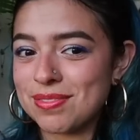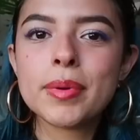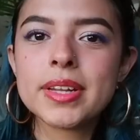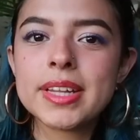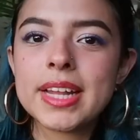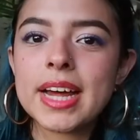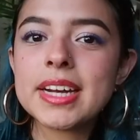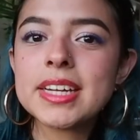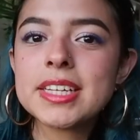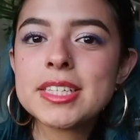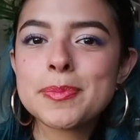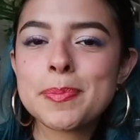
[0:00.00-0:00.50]
But
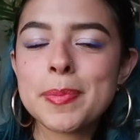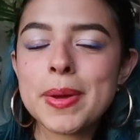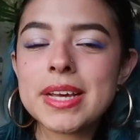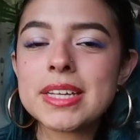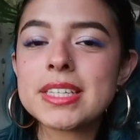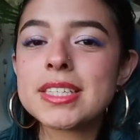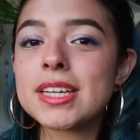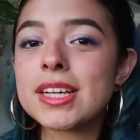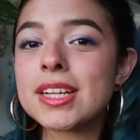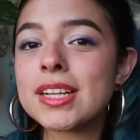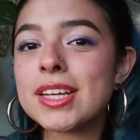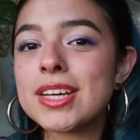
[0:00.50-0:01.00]
that is
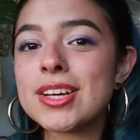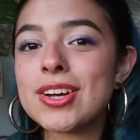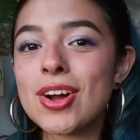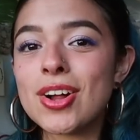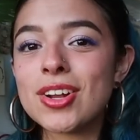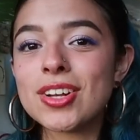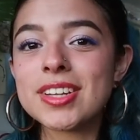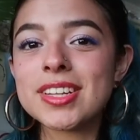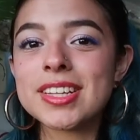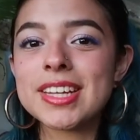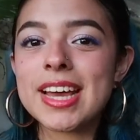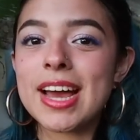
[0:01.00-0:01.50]
basically
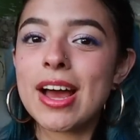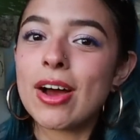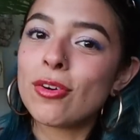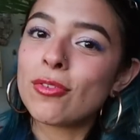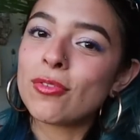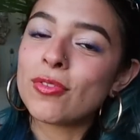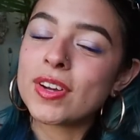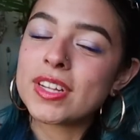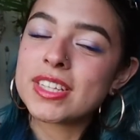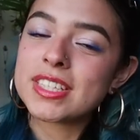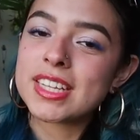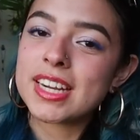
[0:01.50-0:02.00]
all of the
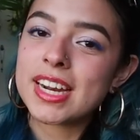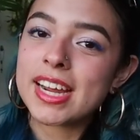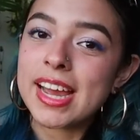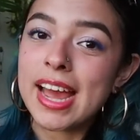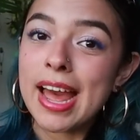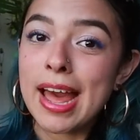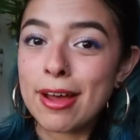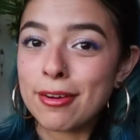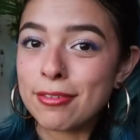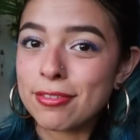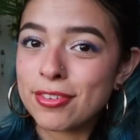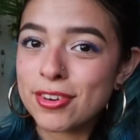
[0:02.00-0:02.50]
outfits that I
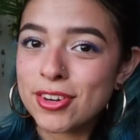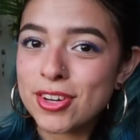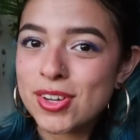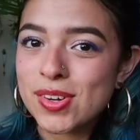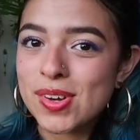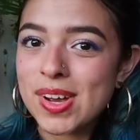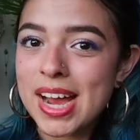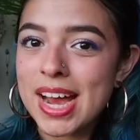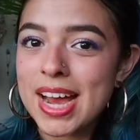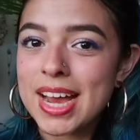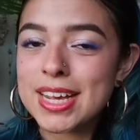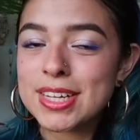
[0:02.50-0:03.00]
have for you
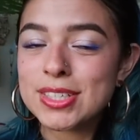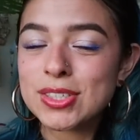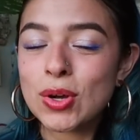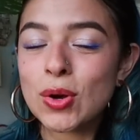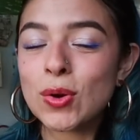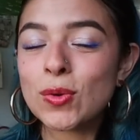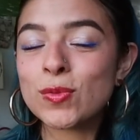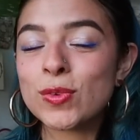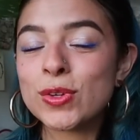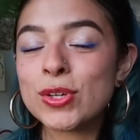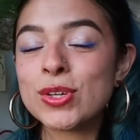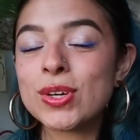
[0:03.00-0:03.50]
guys.
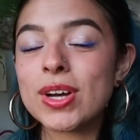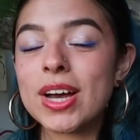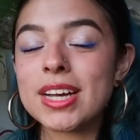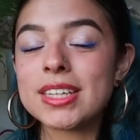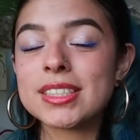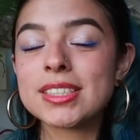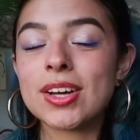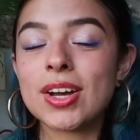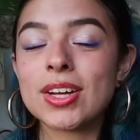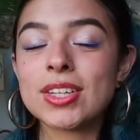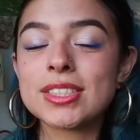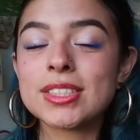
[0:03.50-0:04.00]
Hopefully you
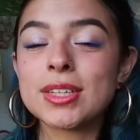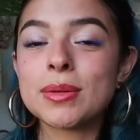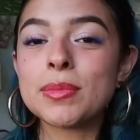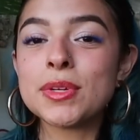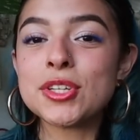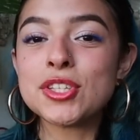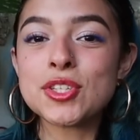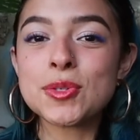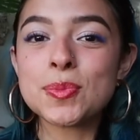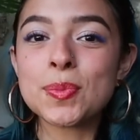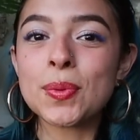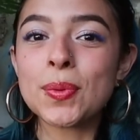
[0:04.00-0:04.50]
guys got some
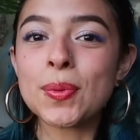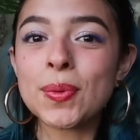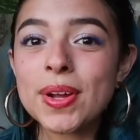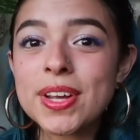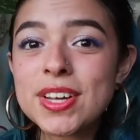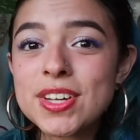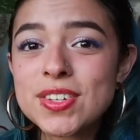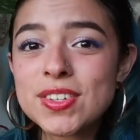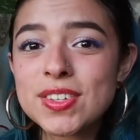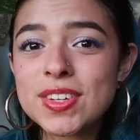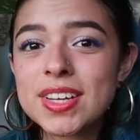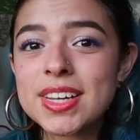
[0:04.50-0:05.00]

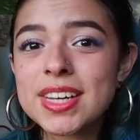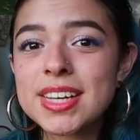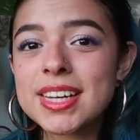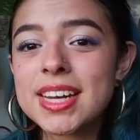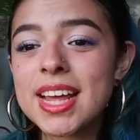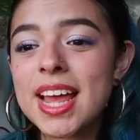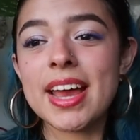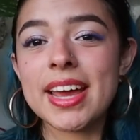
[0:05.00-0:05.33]
inspiration.